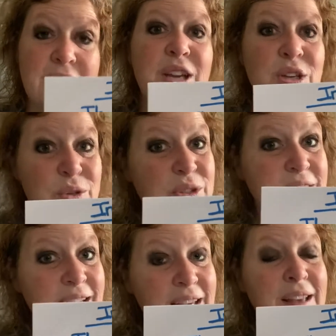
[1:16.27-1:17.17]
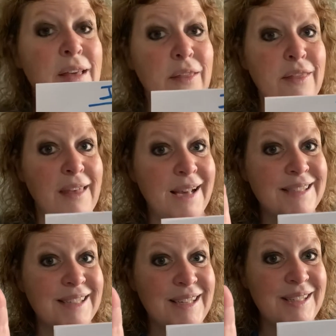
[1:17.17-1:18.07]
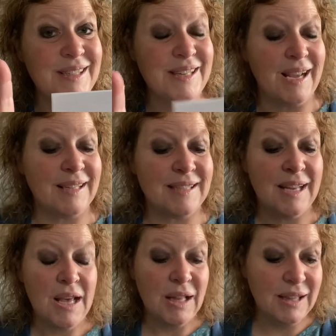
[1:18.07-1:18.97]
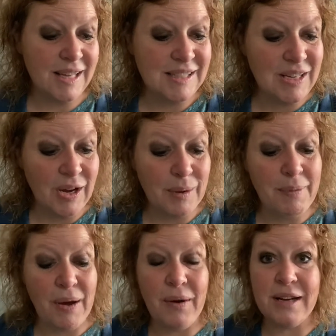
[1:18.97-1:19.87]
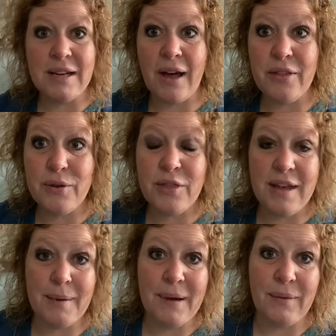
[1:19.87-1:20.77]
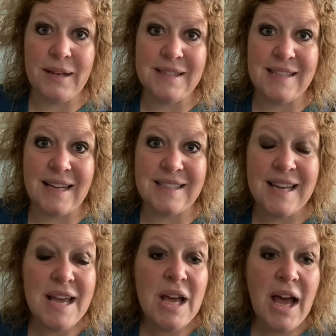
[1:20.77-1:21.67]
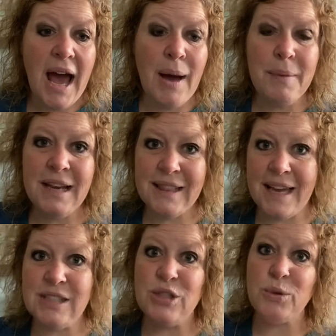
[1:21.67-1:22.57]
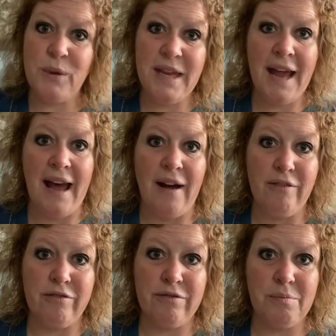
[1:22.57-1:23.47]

Usually that's an insect. Let's talk about another thing about insects. How many legs do we have?